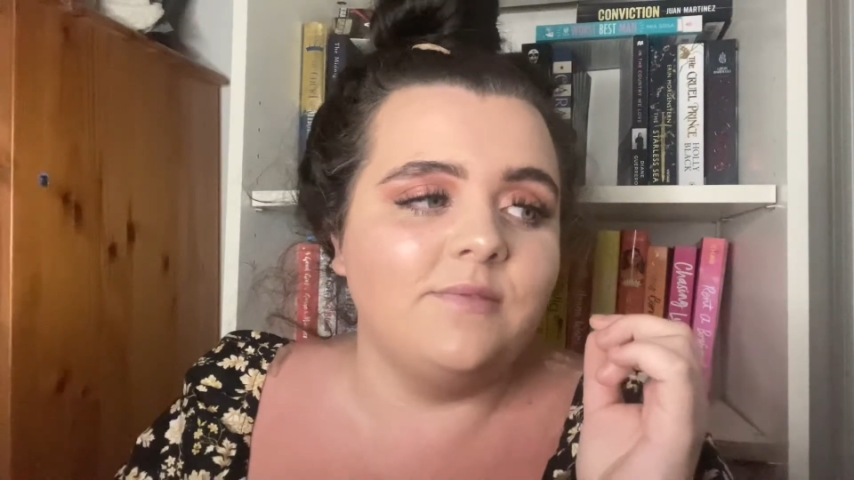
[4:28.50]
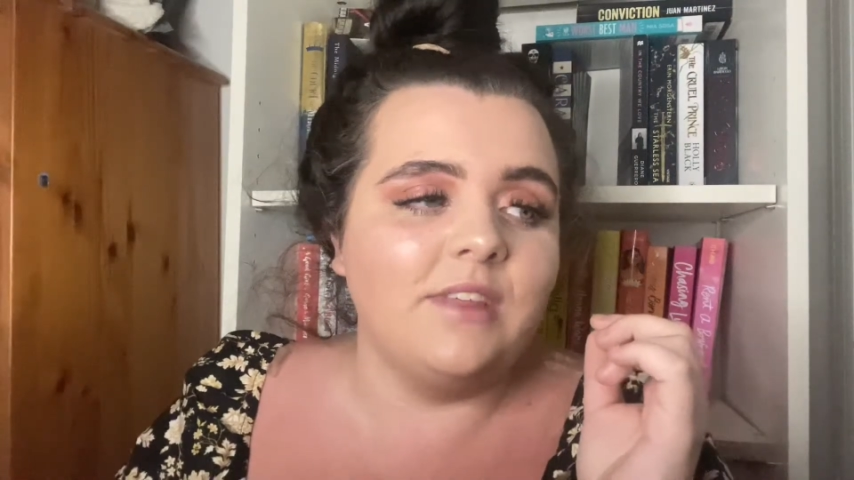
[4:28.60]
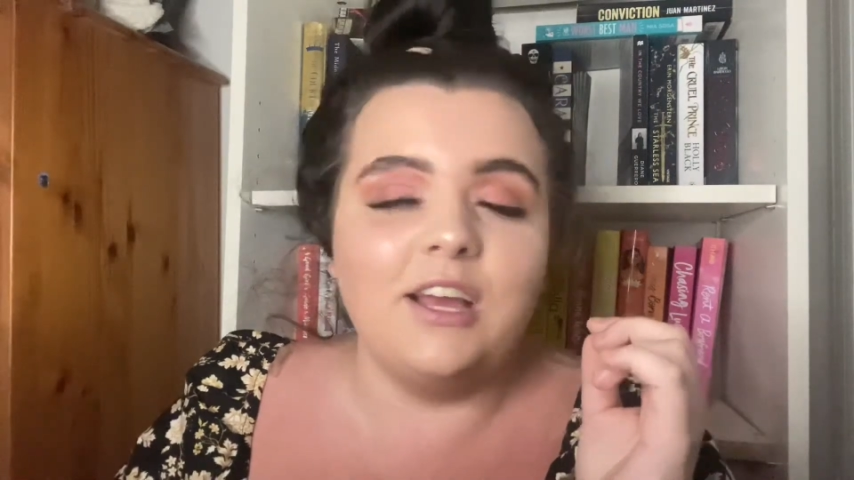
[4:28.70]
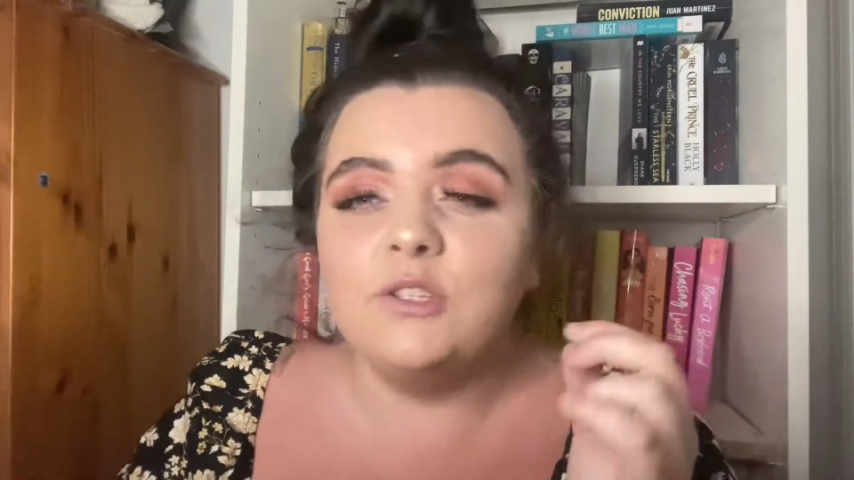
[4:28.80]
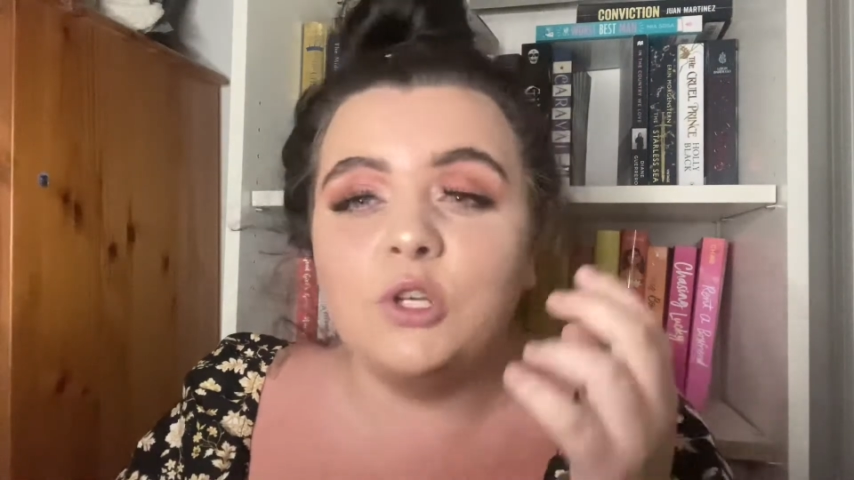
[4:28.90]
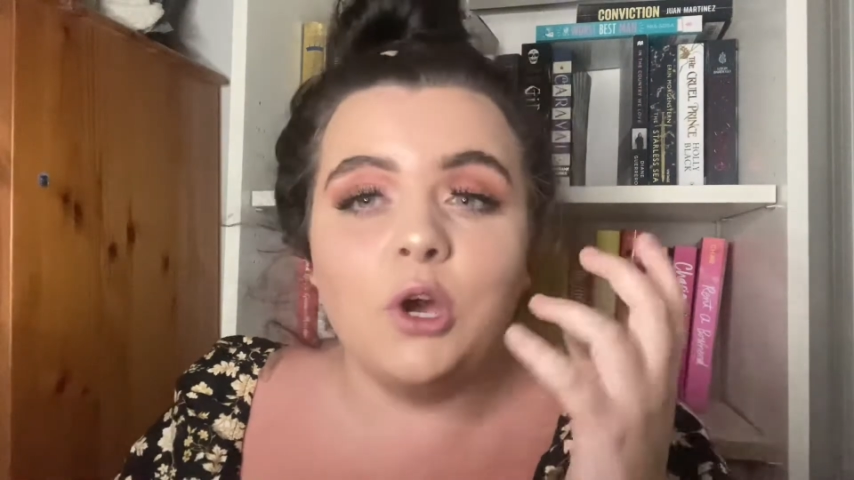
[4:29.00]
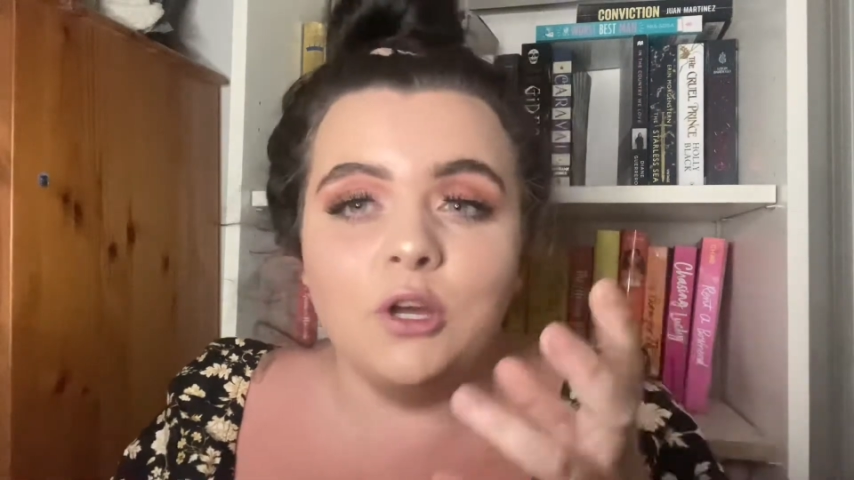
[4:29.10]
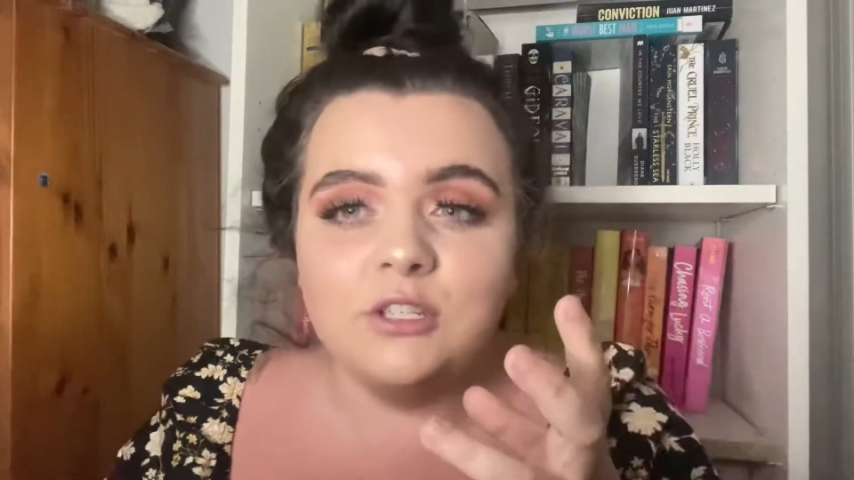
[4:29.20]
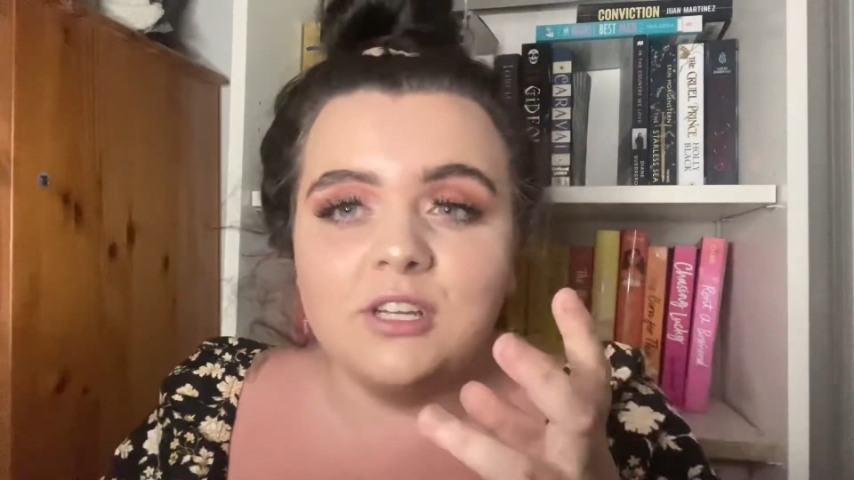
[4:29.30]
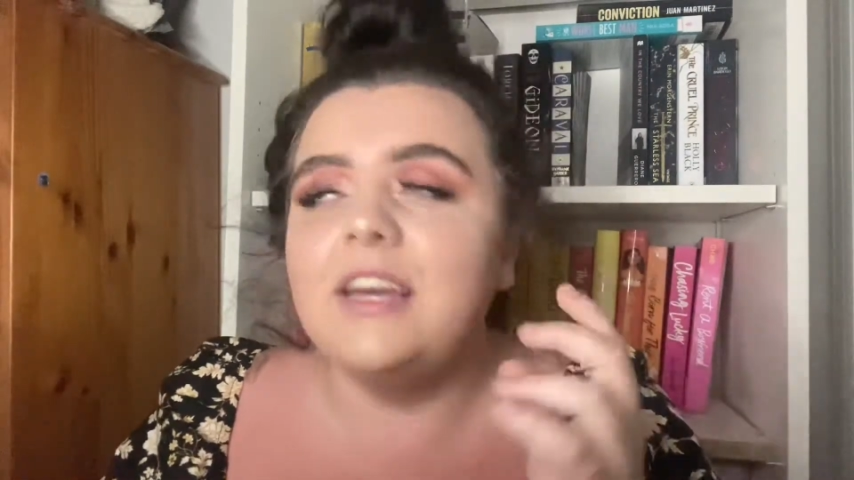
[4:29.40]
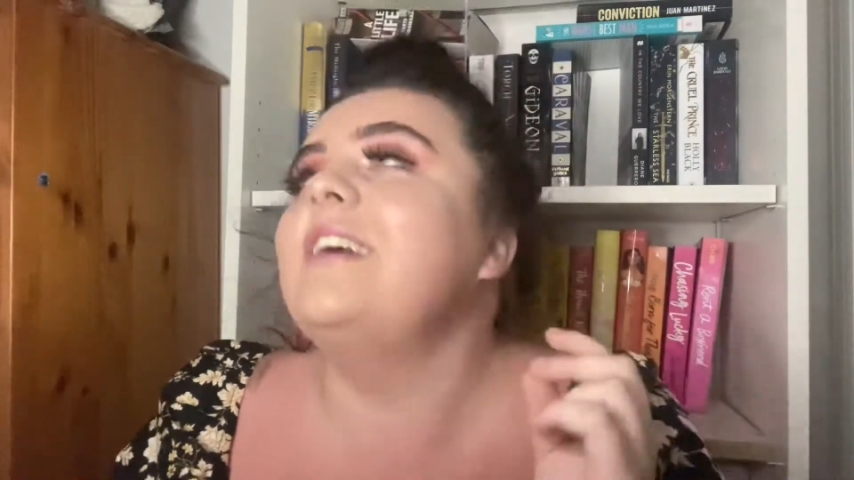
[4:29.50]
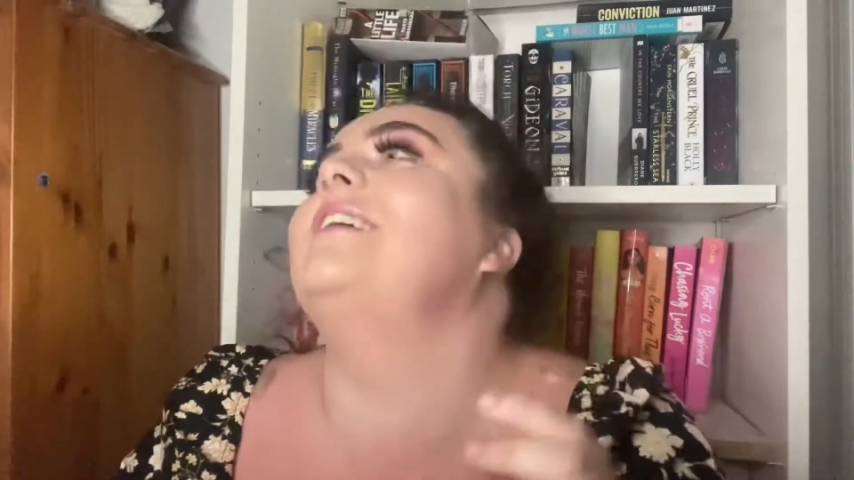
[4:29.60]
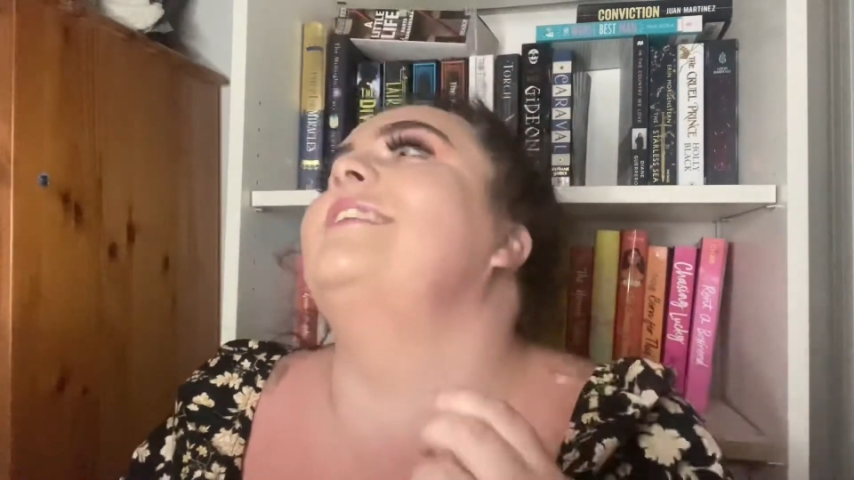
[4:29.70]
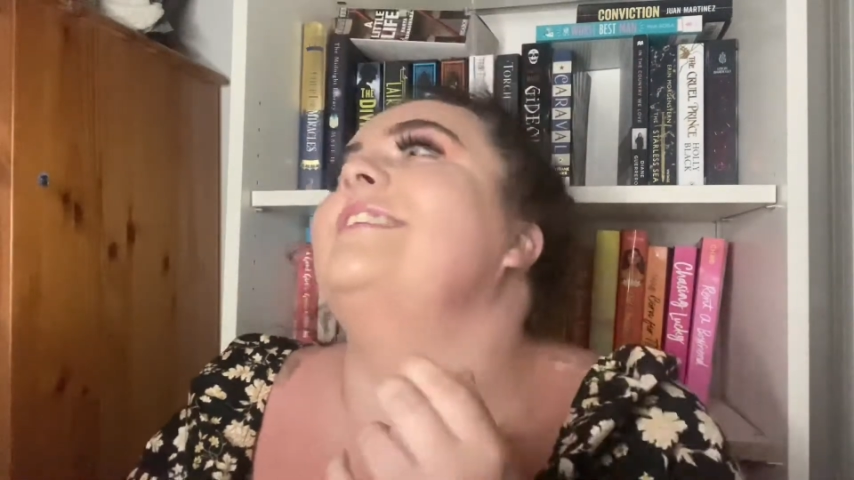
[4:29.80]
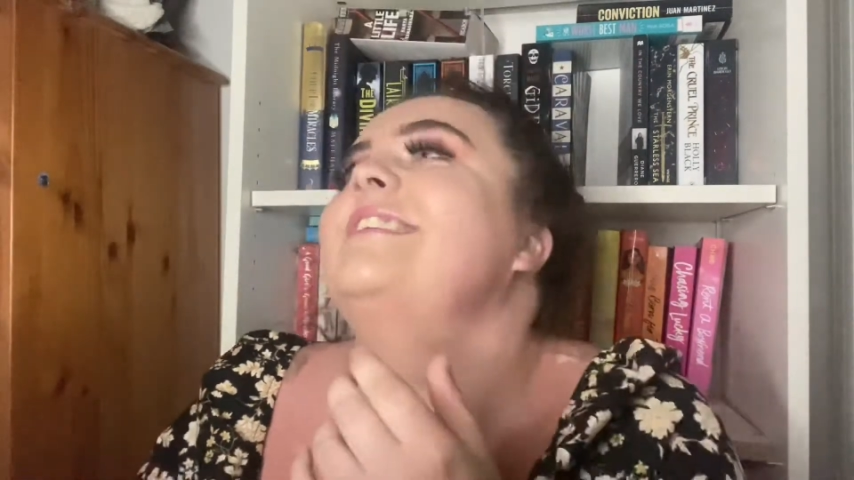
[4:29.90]
it's good.
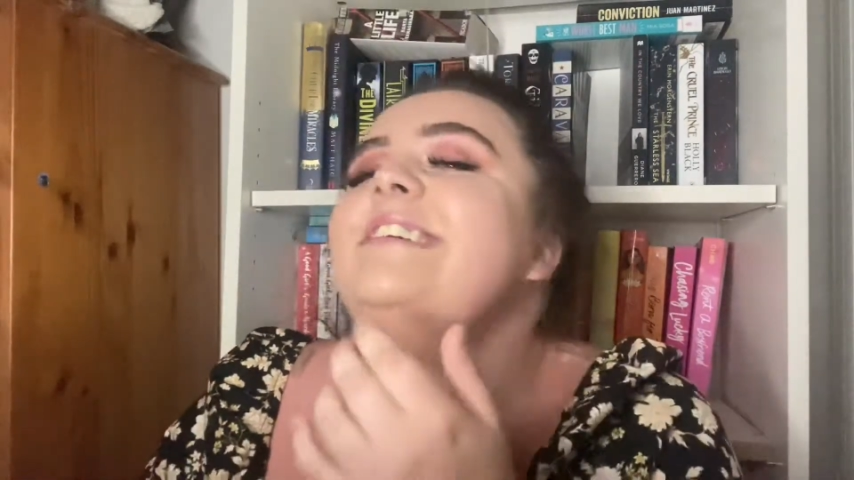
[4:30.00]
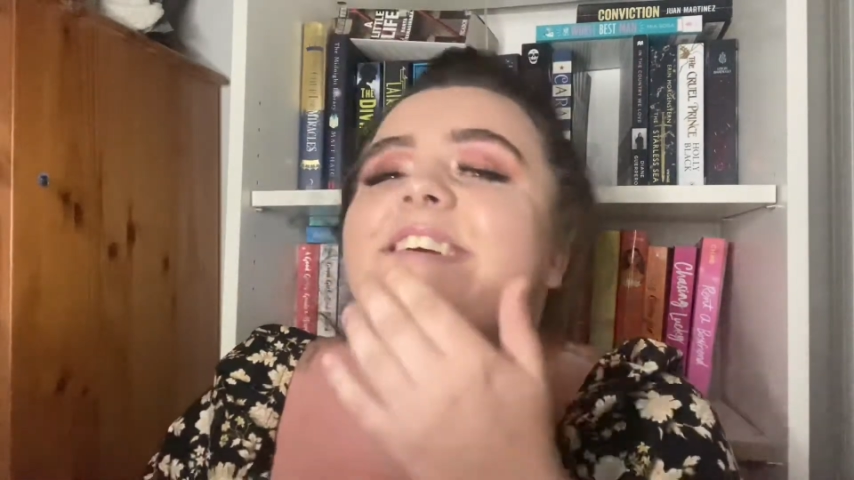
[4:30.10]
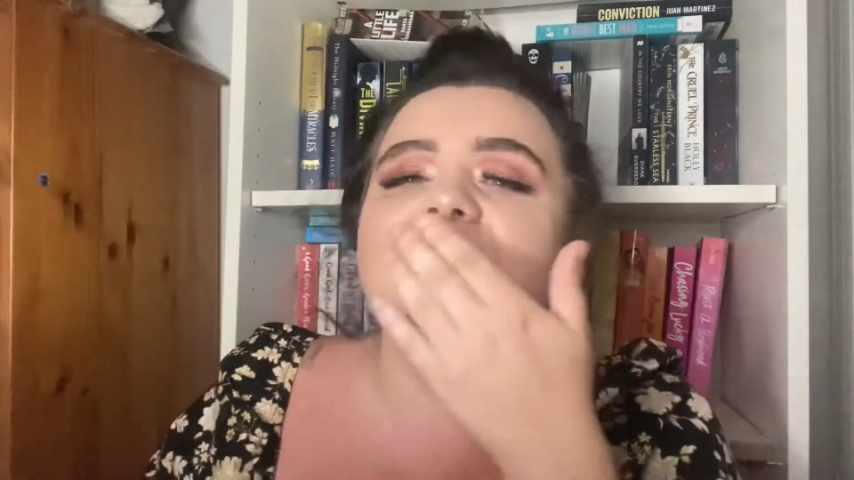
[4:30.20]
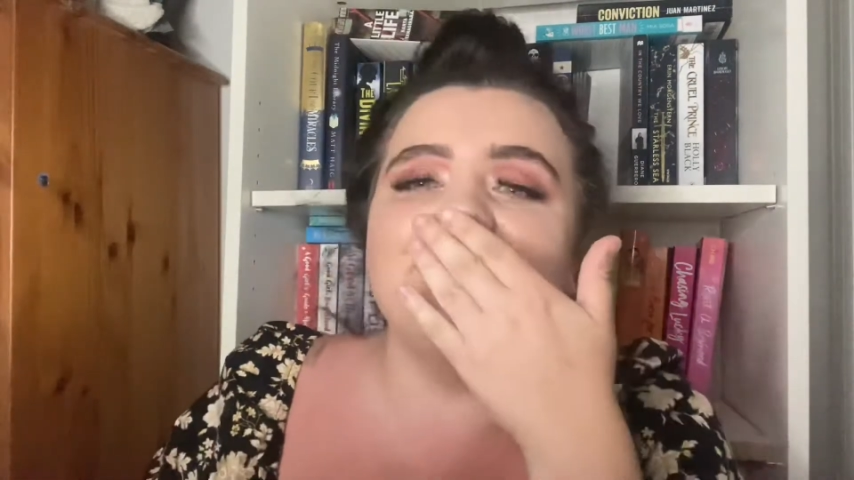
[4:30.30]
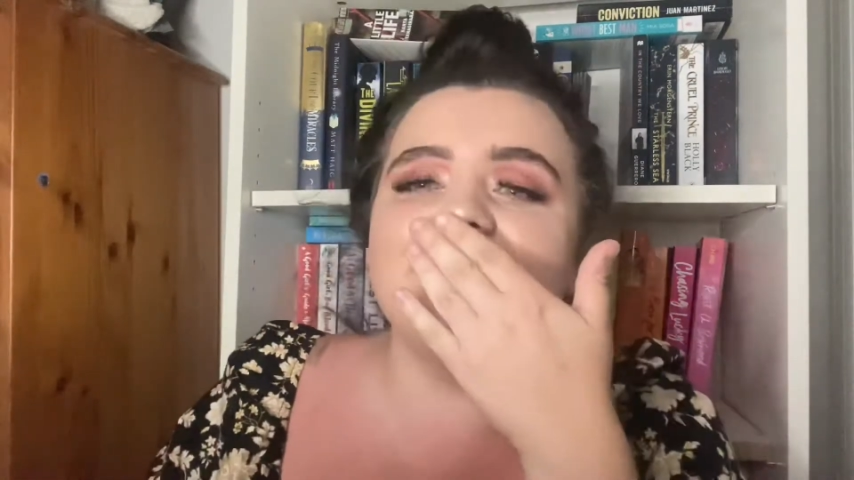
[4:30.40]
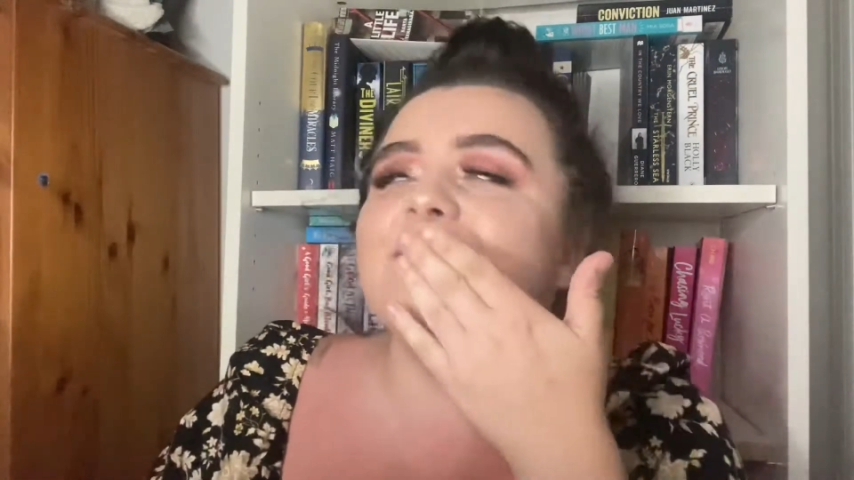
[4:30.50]
It's